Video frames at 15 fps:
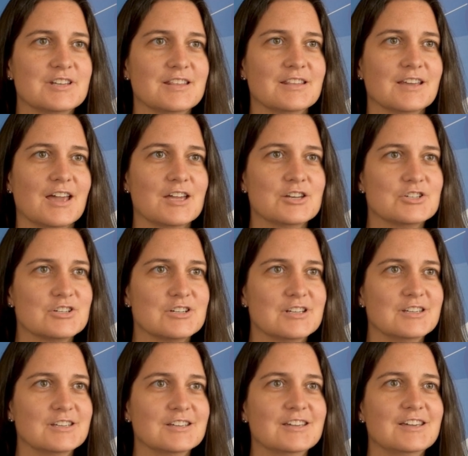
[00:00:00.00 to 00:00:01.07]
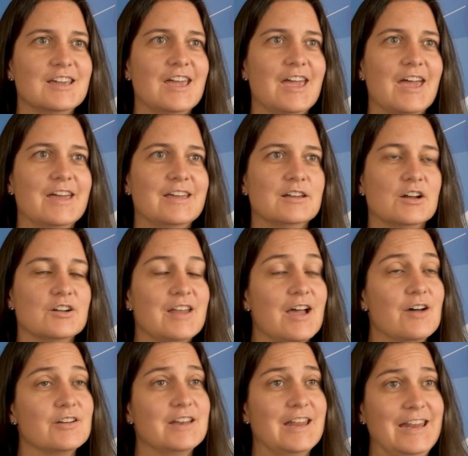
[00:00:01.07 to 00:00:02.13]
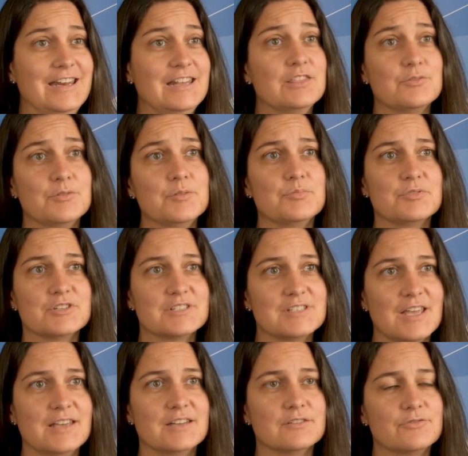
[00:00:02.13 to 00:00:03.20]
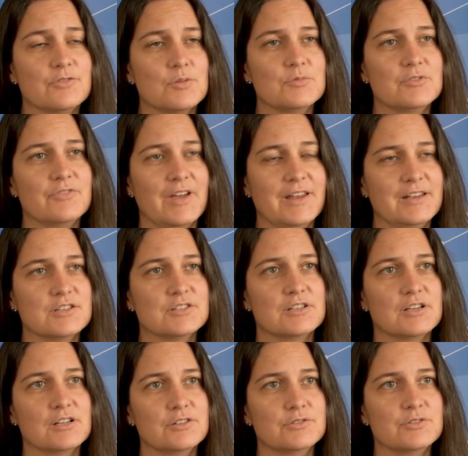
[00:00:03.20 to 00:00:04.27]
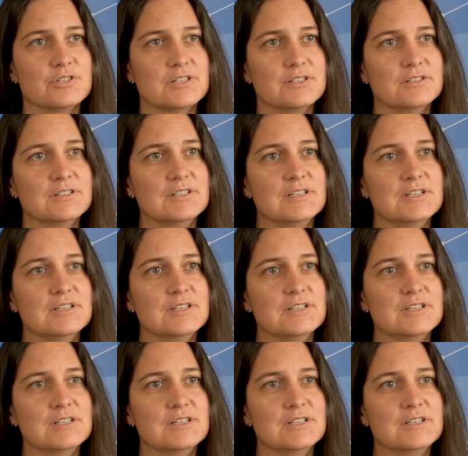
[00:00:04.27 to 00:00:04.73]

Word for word: in the country and are now at 83% formal financial inclusion.